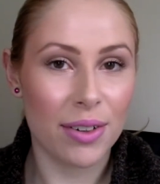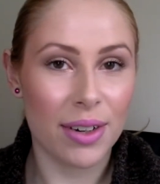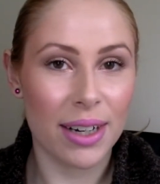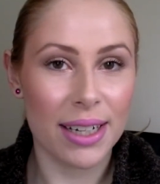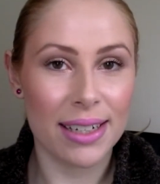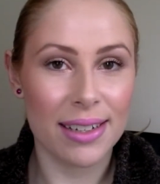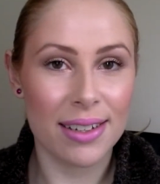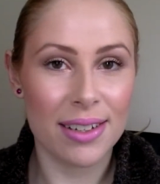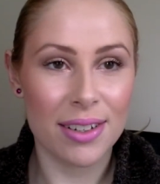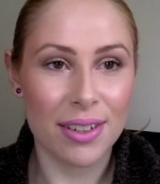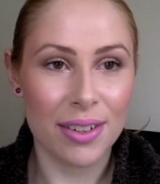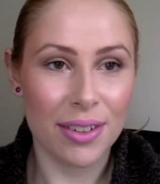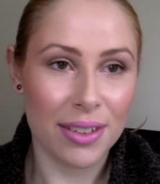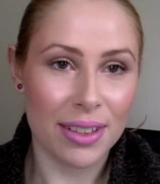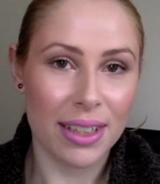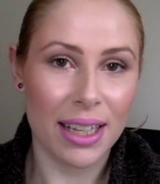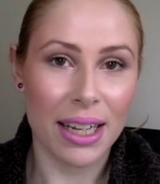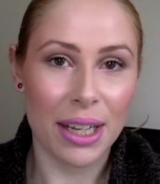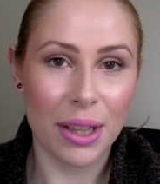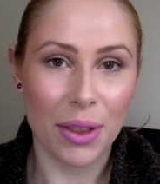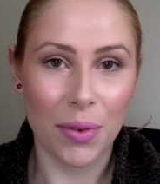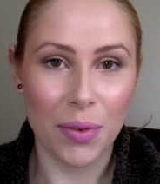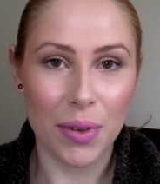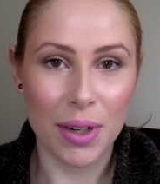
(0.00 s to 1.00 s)
I did use
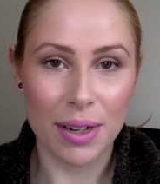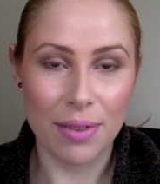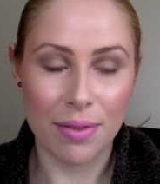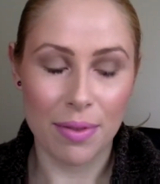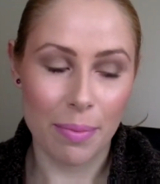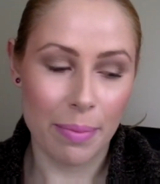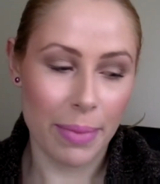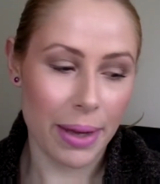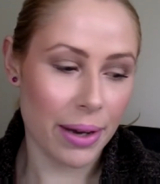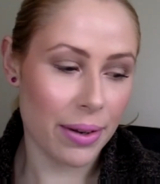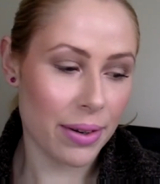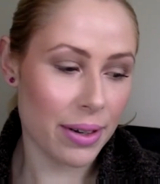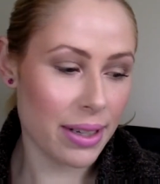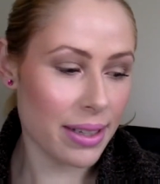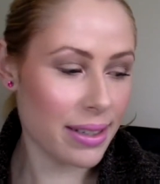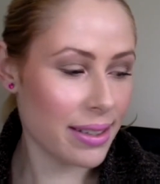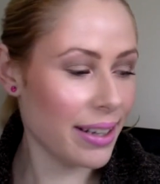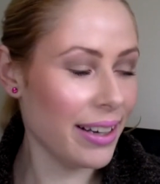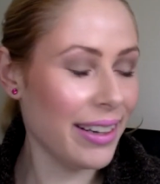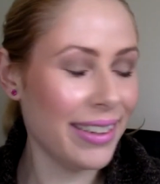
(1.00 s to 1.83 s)
like 3 different powders,